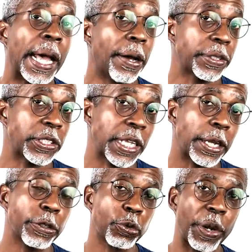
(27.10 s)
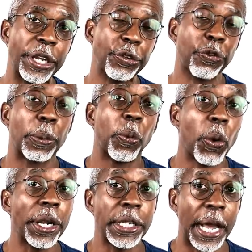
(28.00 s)
Now, the sales range from
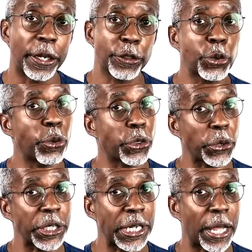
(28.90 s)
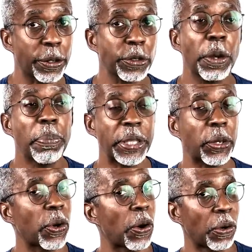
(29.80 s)
$1 to $30, but
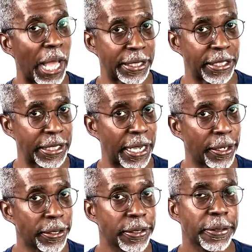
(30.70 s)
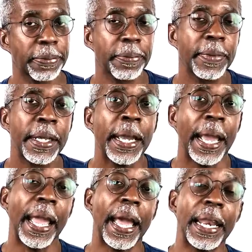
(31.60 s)
there are lots of sales.
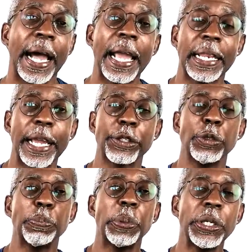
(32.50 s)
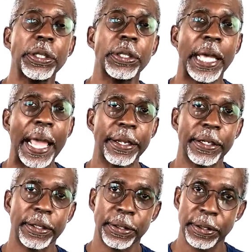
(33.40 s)
And I'd like to put that
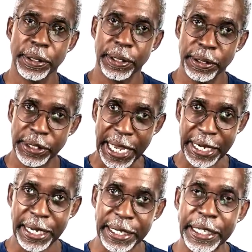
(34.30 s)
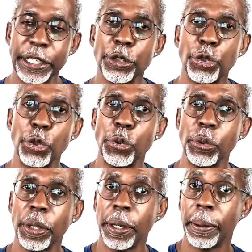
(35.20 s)
data
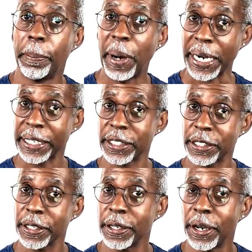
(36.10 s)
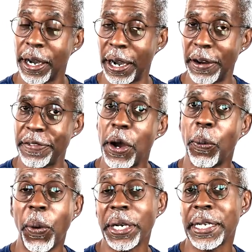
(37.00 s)
into buckets of
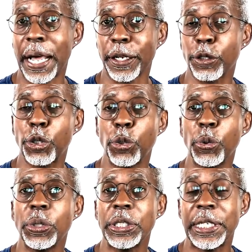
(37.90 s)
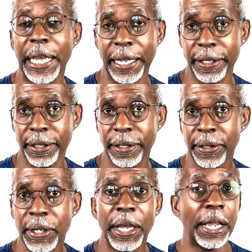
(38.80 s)
$1 to $10,
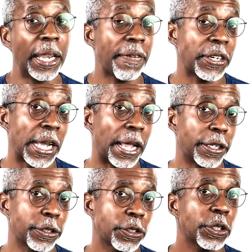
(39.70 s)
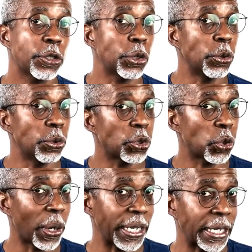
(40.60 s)
$11 to
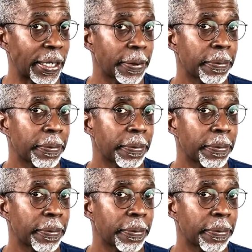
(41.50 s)
$20,